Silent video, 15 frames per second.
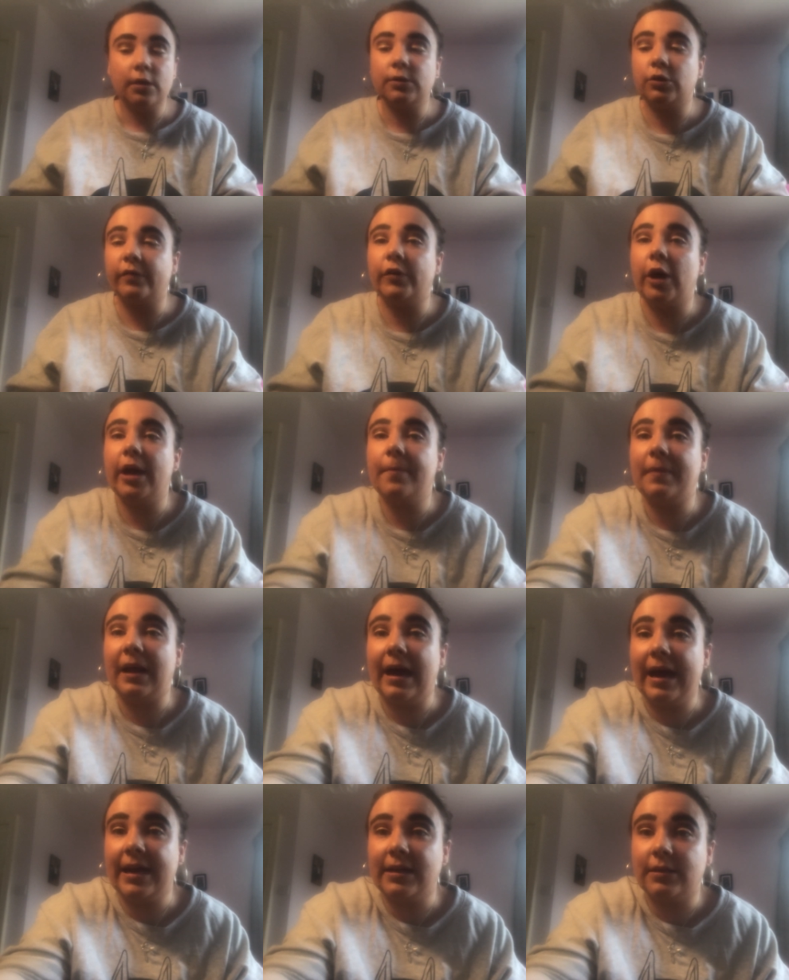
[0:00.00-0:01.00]
So I've now
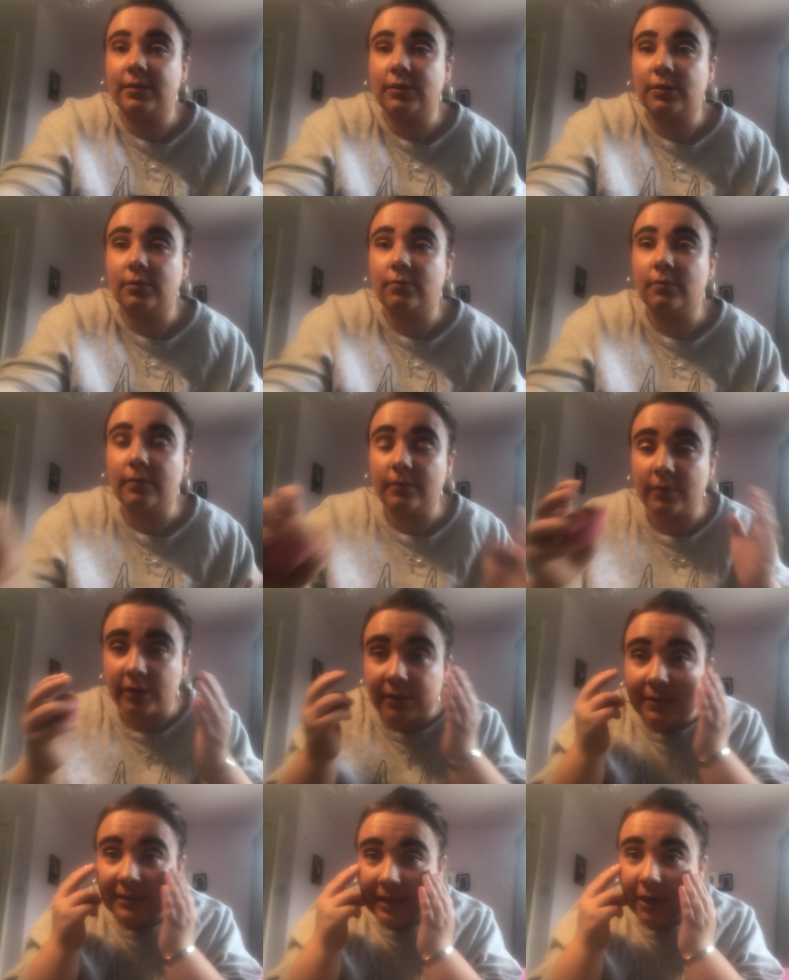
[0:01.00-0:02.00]
applied the
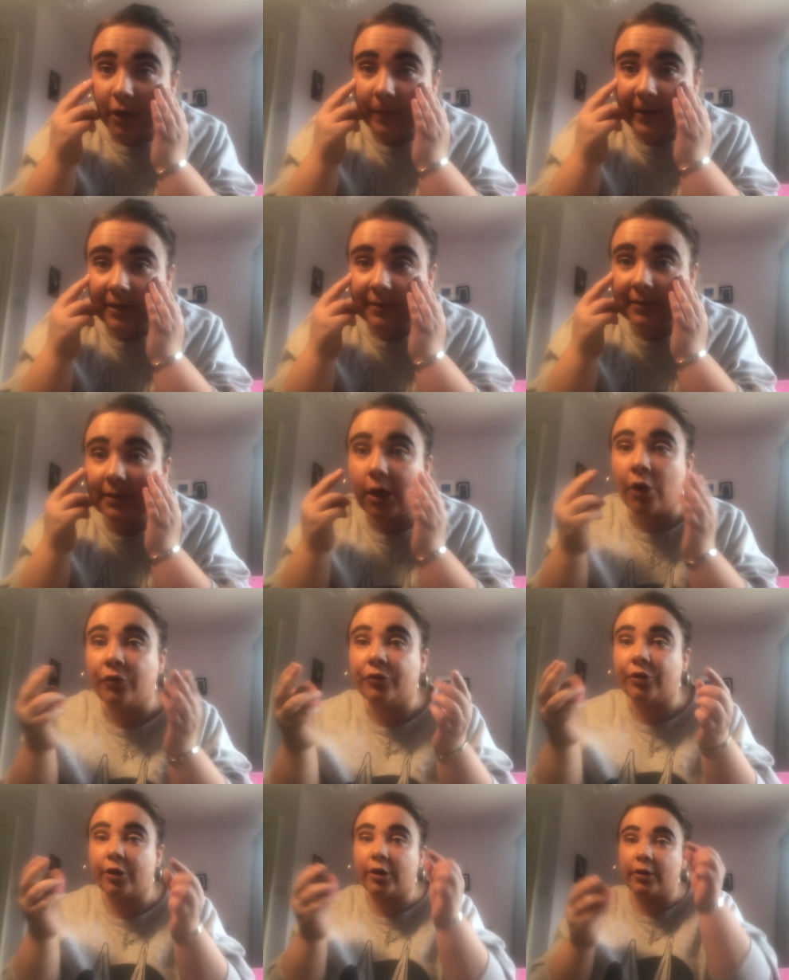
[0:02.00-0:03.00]
concealer base
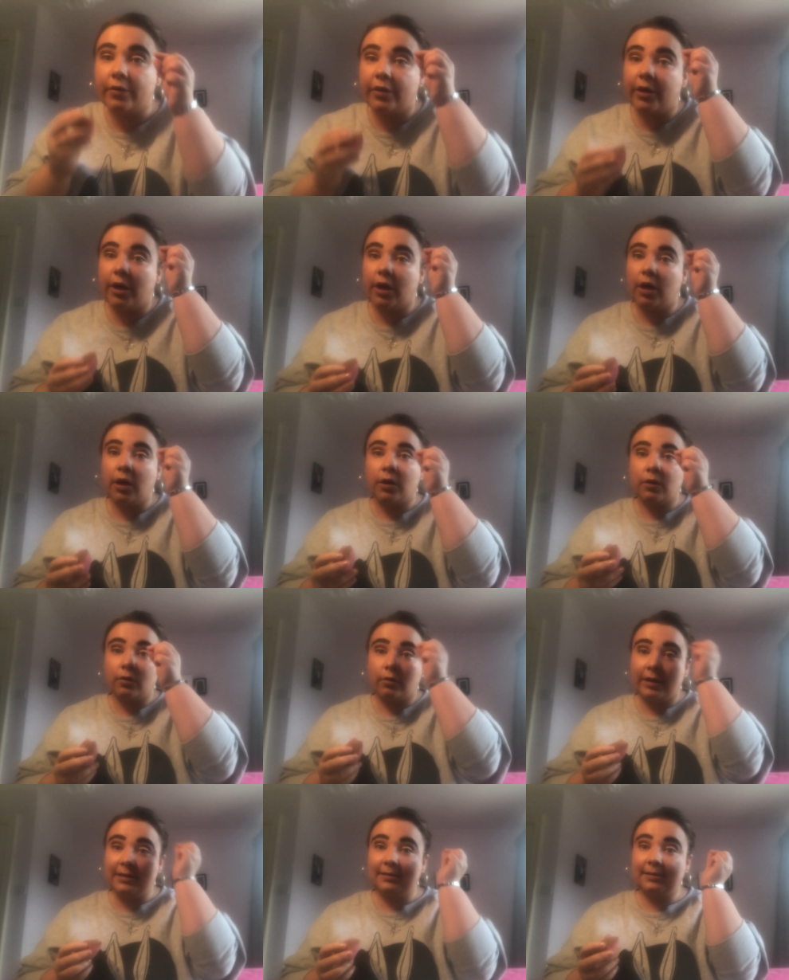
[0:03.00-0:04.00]
under the
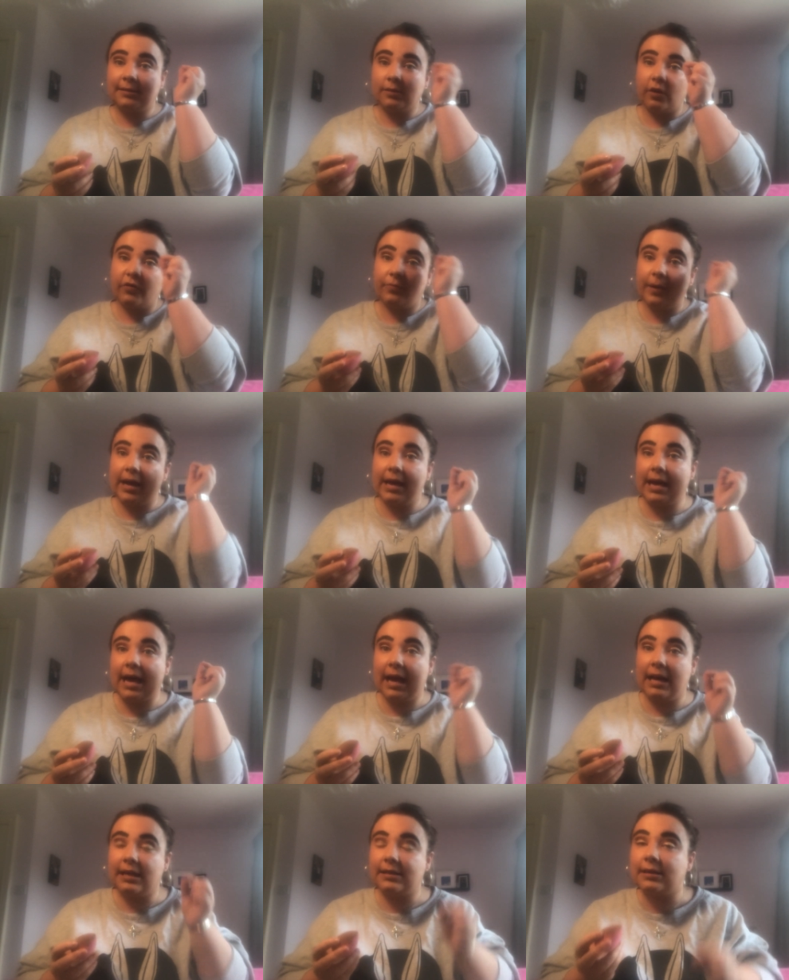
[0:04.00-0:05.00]
crease of my
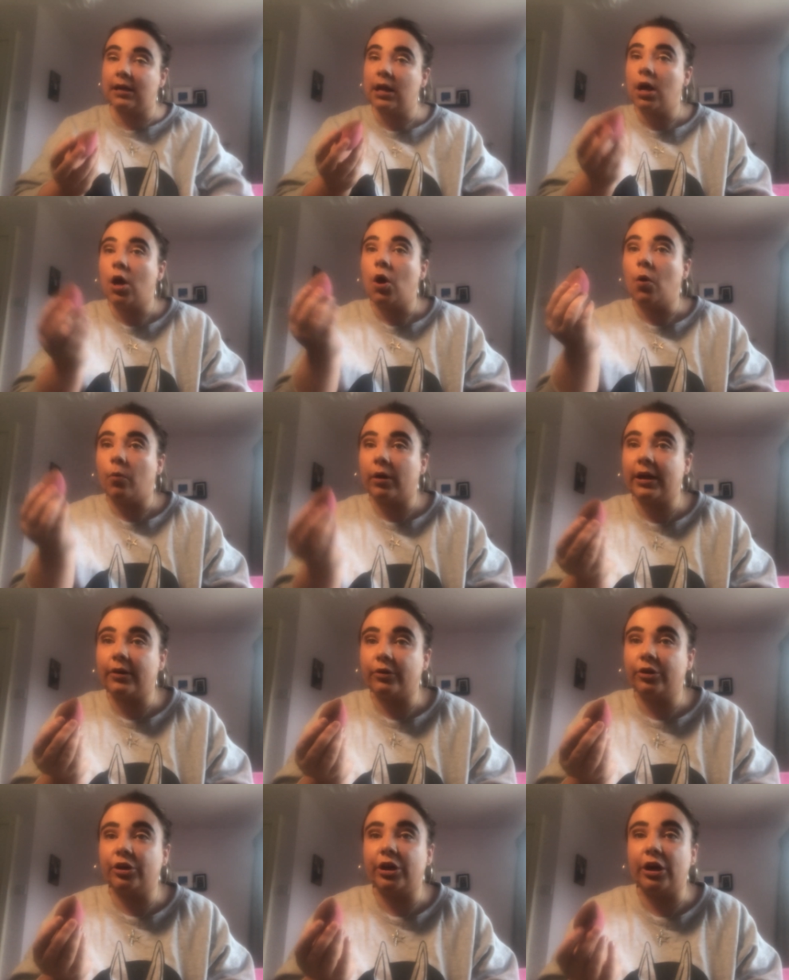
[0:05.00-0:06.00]
eyelid. What I'm
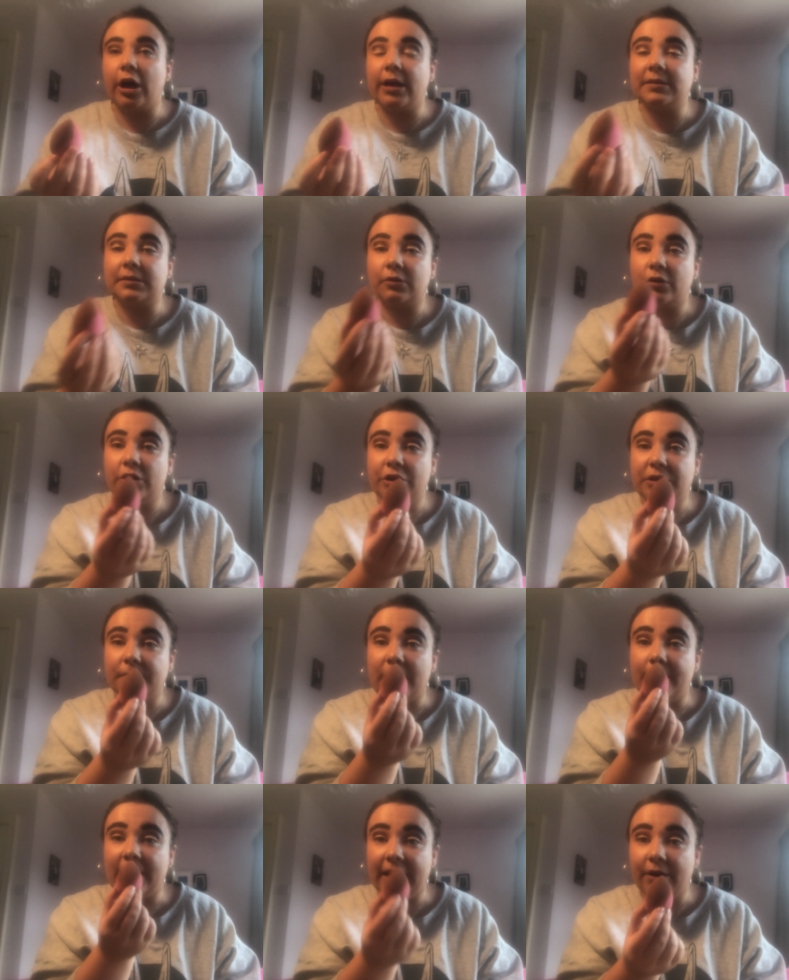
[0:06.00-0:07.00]
going to do now is I'm going to use
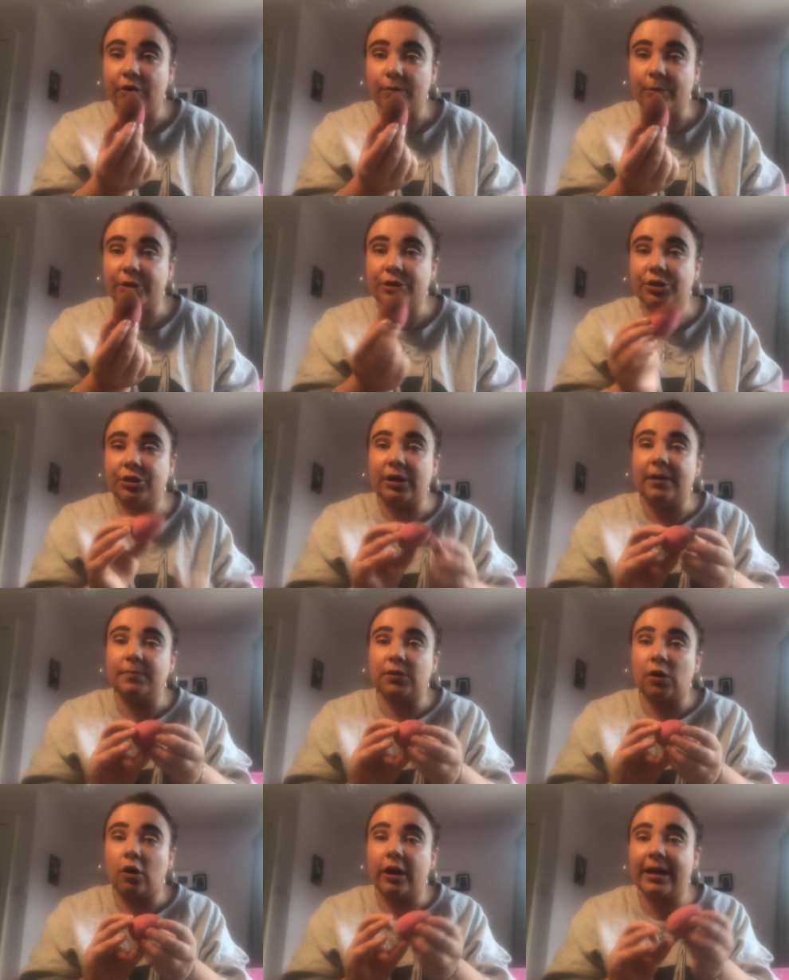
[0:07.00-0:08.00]
my blender brush. I'm
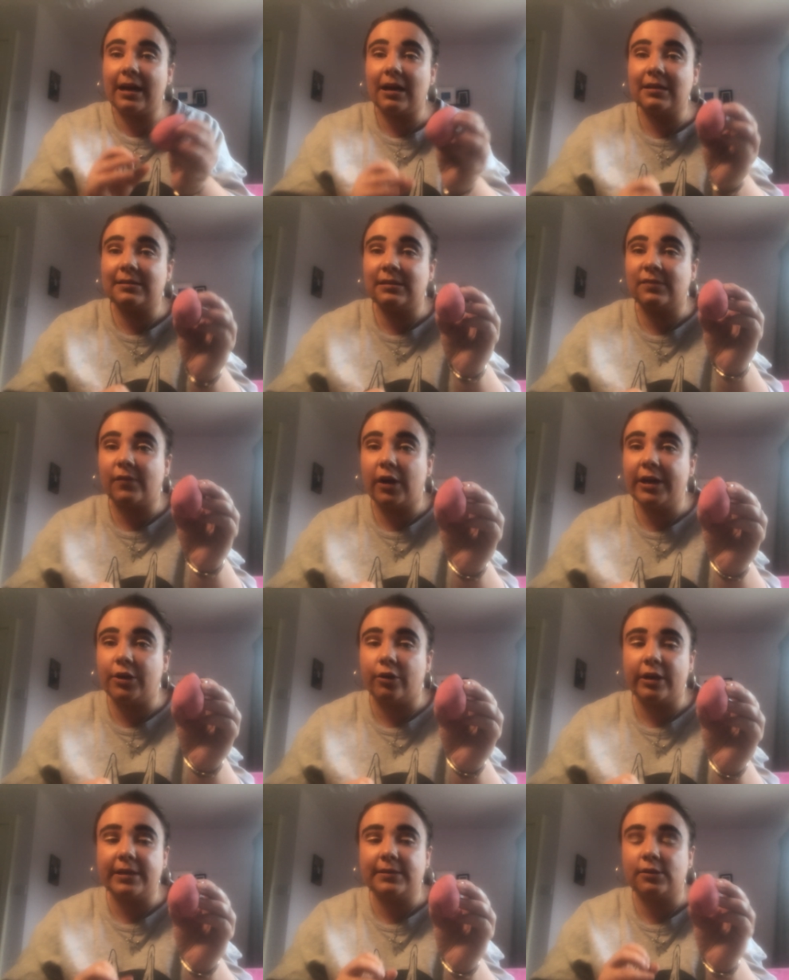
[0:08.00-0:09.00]
sorry guys, it's very
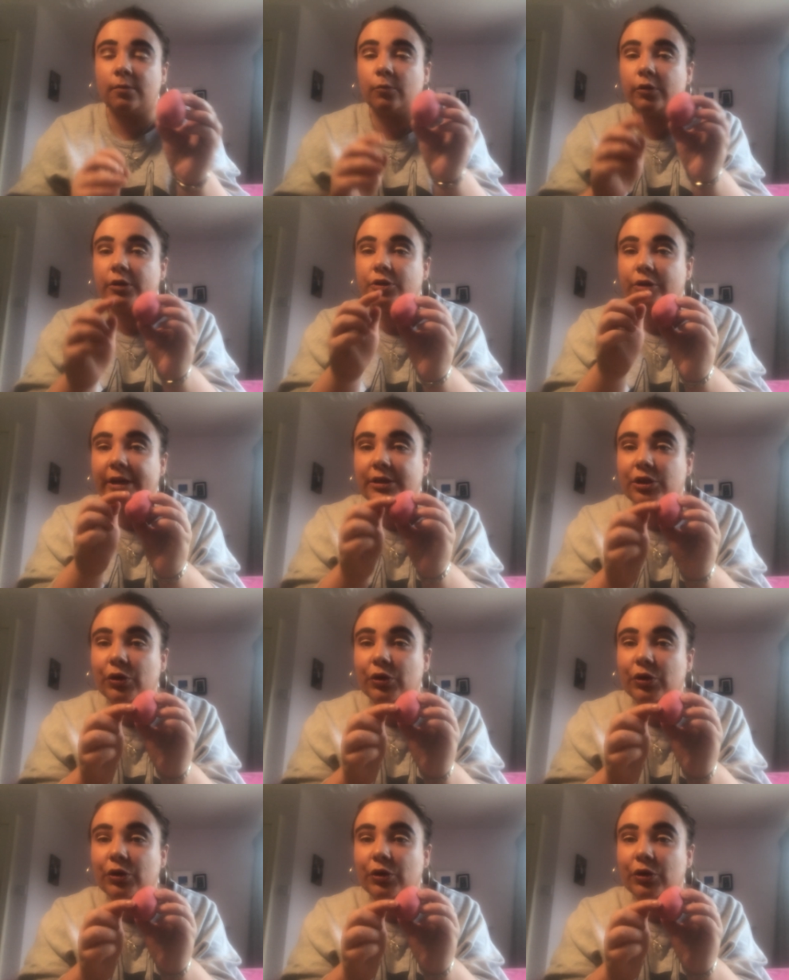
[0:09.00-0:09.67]
dirty, so I'm going to try and